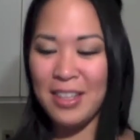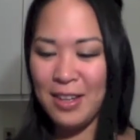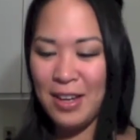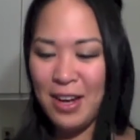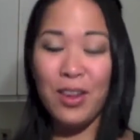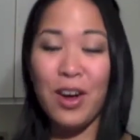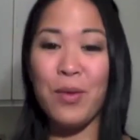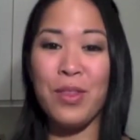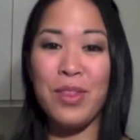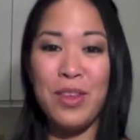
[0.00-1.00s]
And along
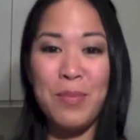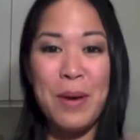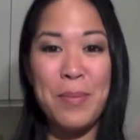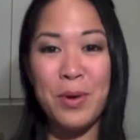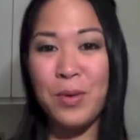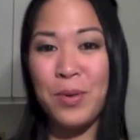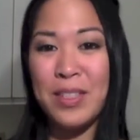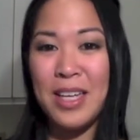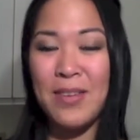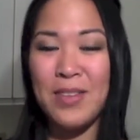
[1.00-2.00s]
with the peppercorns,
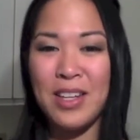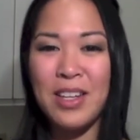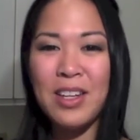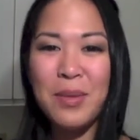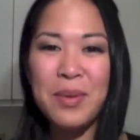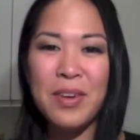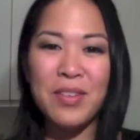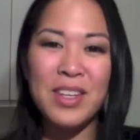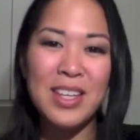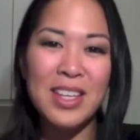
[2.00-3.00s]
that gives it a little bit of
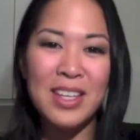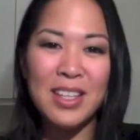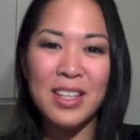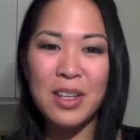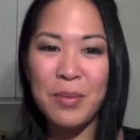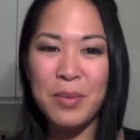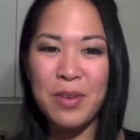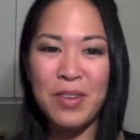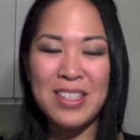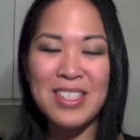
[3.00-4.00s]
heat, a little bit of
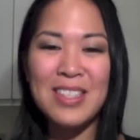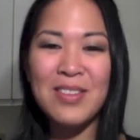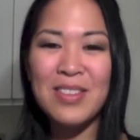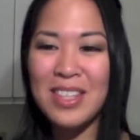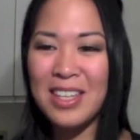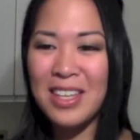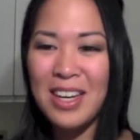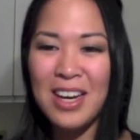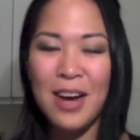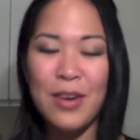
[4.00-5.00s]
festivity.
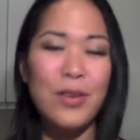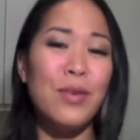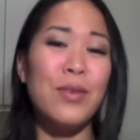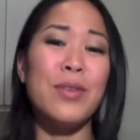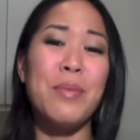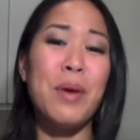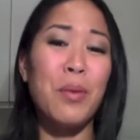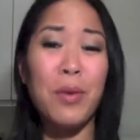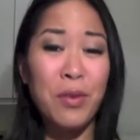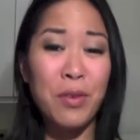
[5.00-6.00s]
I don't know what's a better
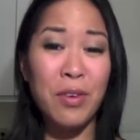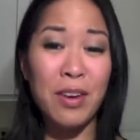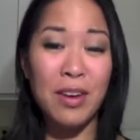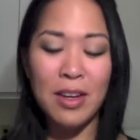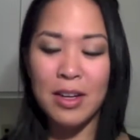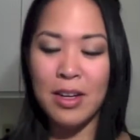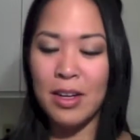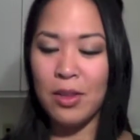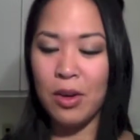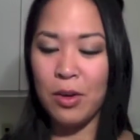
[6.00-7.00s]
word for it.
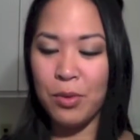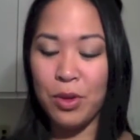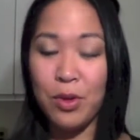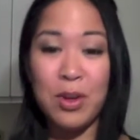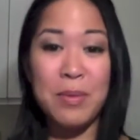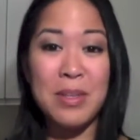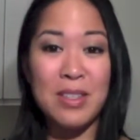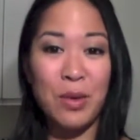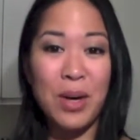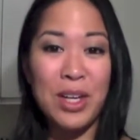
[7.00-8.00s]
Along with the creaminess of
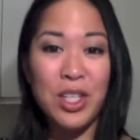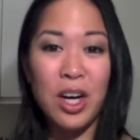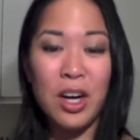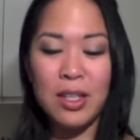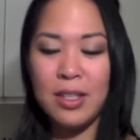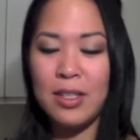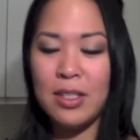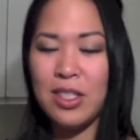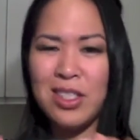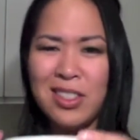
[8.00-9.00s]
the white chocolate,
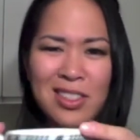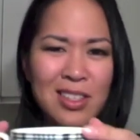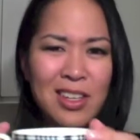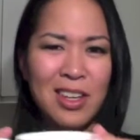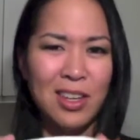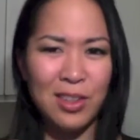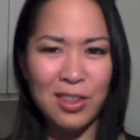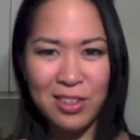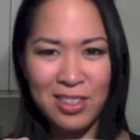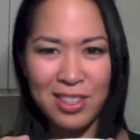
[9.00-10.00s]
it's just a
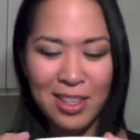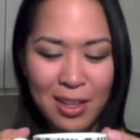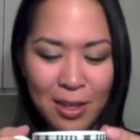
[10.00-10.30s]
killer tea.